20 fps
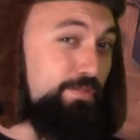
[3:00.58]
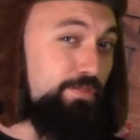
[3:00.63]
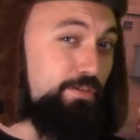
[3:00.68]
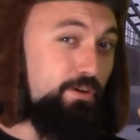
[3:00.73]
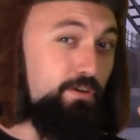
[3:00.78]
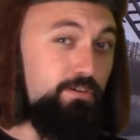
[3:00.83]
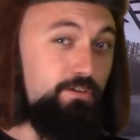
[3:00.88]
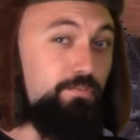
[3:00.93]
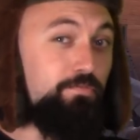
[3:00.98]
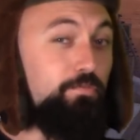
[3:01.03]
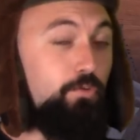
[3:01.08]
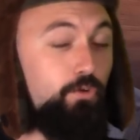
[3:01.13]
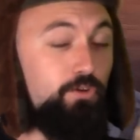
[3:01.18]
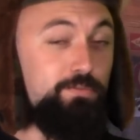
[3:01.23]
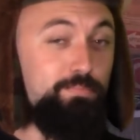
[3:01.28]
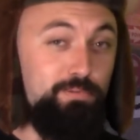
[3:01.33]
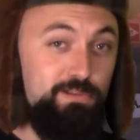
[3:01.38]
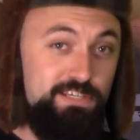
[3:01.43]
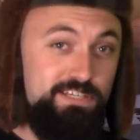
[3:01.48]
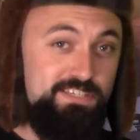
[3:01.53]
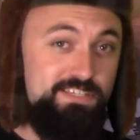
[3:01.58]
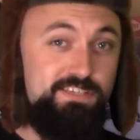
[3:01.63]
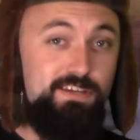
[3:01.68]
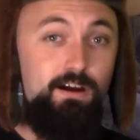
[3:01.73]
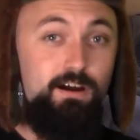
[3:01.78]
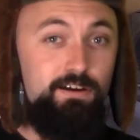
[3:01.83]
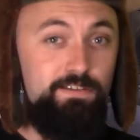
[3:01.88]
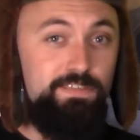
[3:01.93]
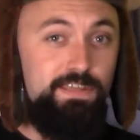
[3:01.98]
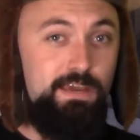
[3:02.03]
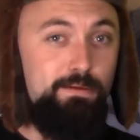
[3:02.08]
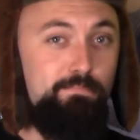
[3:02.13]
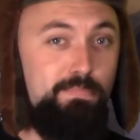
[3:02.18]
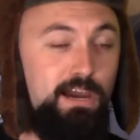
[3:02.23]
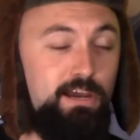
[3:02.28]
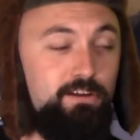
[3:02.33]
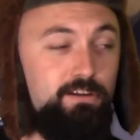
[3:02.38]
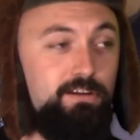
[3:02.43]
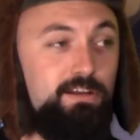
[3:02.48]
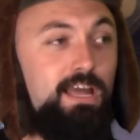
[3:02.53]
third or fourth place on that
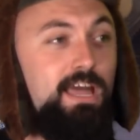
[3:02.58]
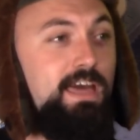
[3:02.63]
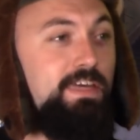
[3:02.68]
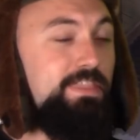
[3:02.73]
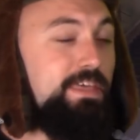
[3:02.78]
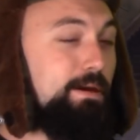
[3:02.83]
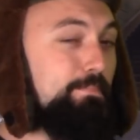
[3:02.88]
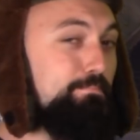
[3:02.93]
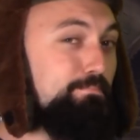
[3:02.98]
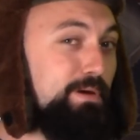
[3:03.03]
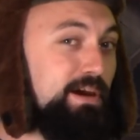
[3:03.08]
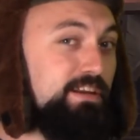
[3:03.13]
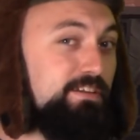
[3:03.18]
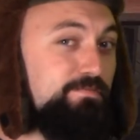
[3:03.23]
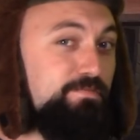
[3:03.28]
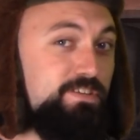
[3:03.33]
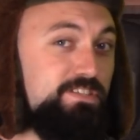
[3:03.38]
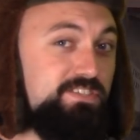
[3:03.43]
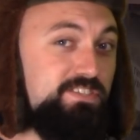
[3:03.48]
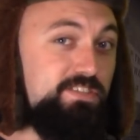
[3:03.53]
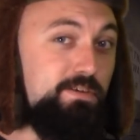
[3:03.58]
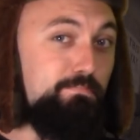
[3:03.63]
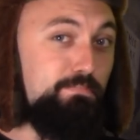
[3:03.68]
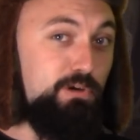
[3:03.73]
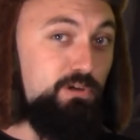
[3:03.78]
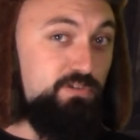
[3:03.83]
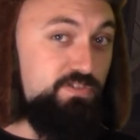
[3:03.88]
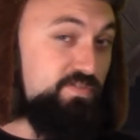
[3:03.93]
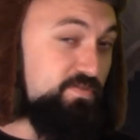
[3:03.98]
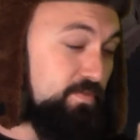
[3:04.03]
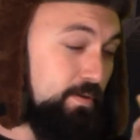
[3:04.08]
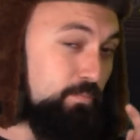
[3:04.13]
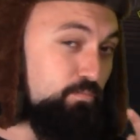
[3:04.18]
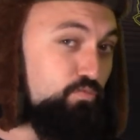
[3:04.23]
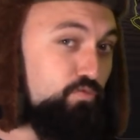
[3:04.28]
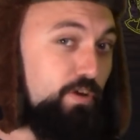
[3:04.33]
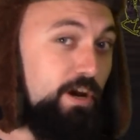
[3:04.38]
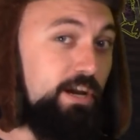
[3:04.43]
matter that benefits the most from